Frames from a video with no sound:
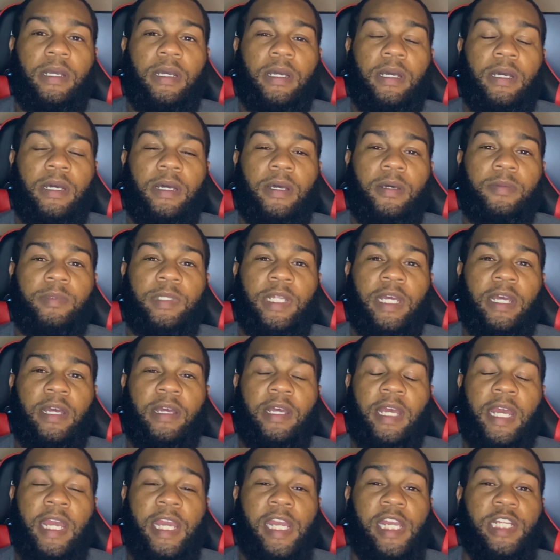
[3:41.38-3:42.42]
Uh, the
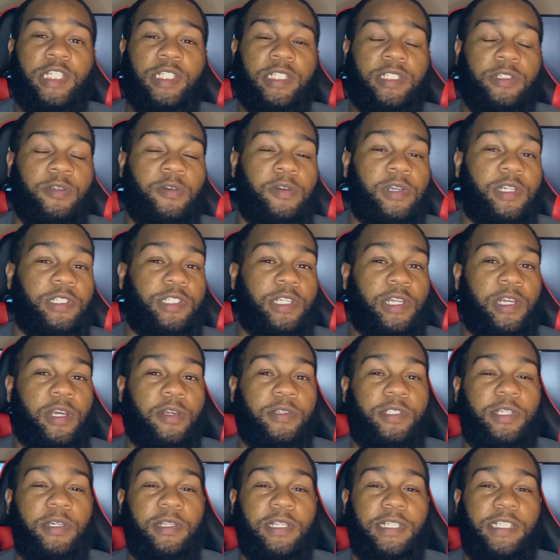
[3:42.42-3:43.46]
Edge is going to go
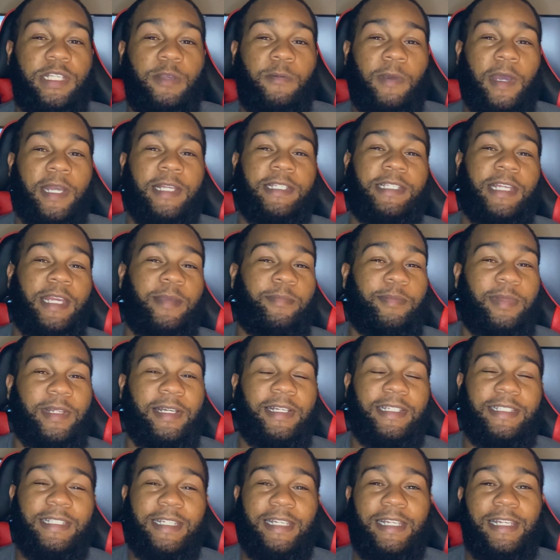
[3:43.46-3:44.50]
to the CYSA
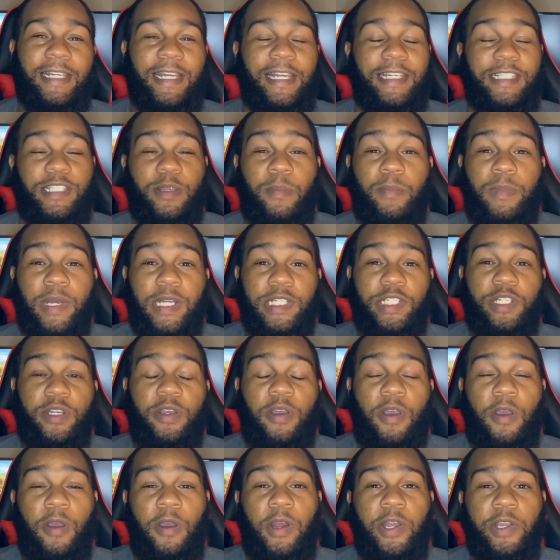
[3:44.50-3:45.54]
Plus. Uh, it's a much
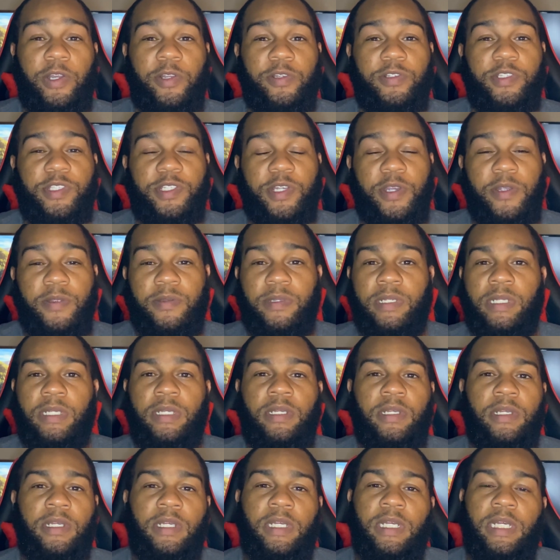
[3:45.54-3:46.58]
harder cert.
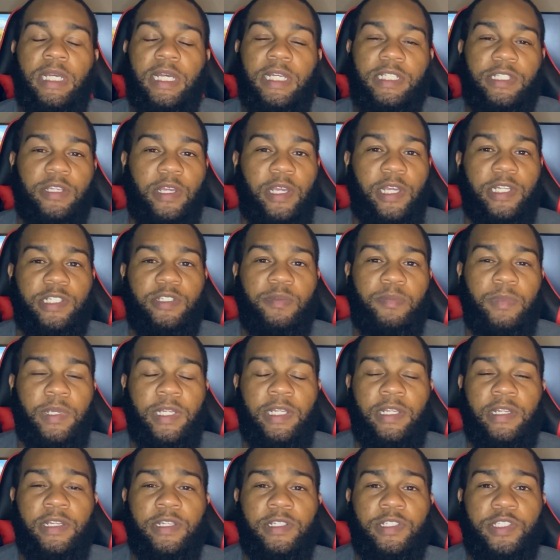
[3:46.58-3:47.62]
It's an
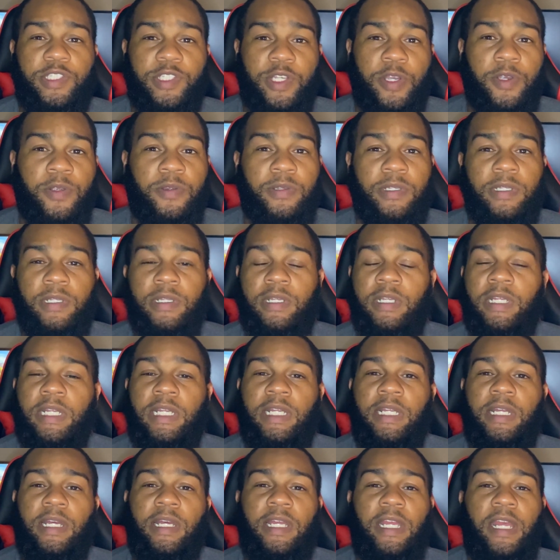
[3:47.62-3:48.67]
intermediate cert.
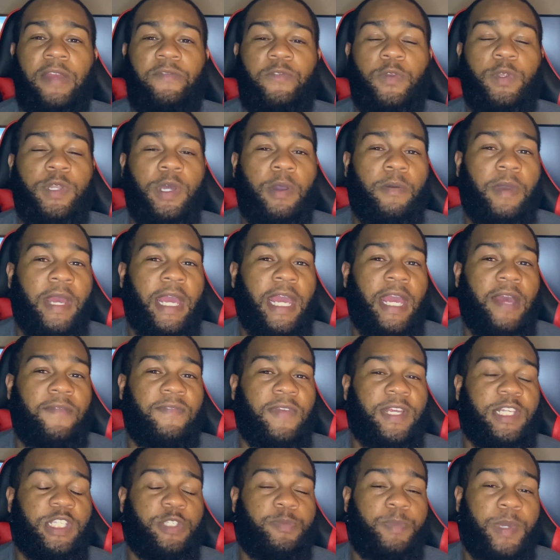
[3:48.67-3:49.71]
If you don't have
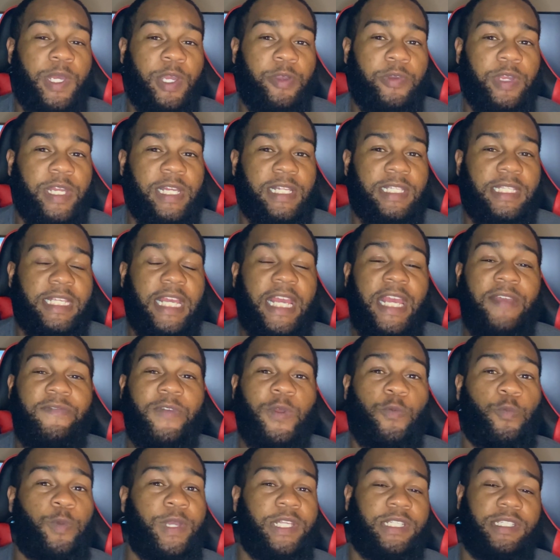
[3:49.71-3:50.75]
experience,
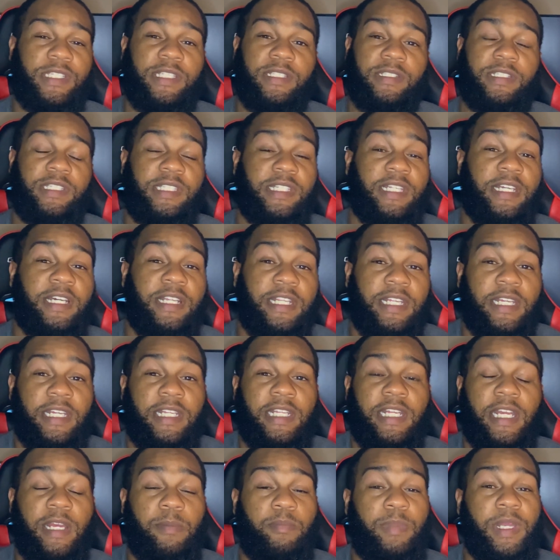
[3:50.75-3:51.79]
even with
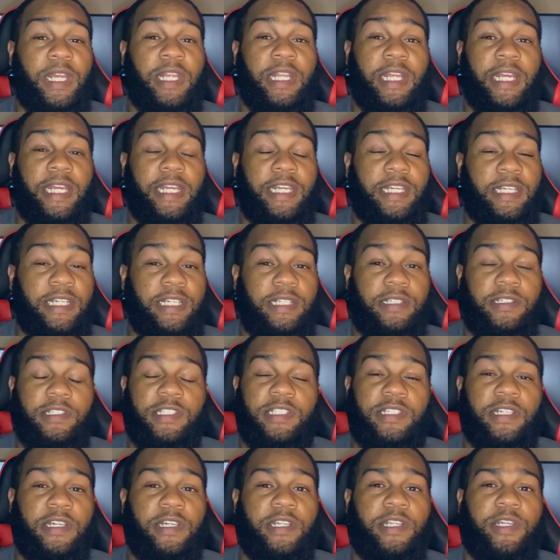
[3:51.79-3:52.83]
studying and being a good
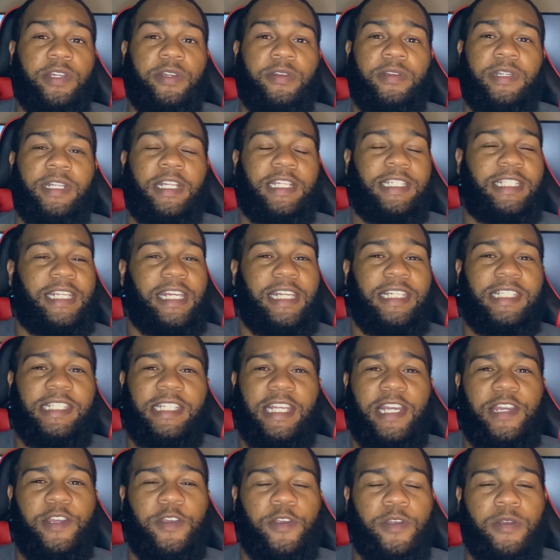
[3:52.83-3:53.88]
studier and a test
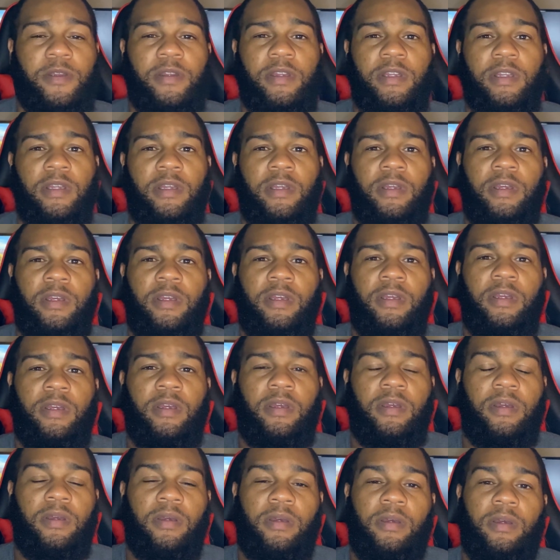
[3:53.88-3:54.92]
taker,
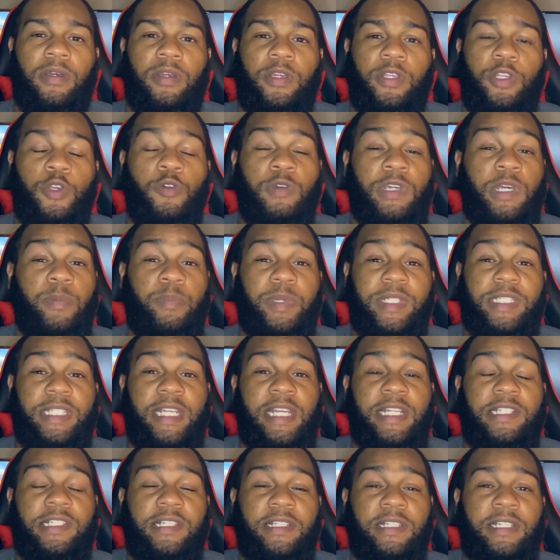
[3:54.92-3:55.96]
you could
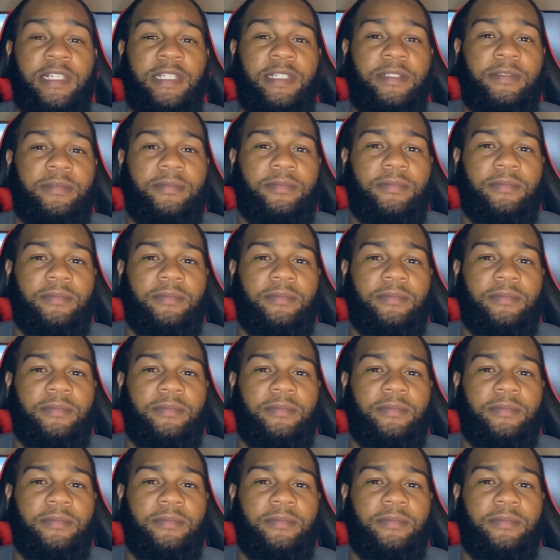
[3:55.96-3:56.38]
potentially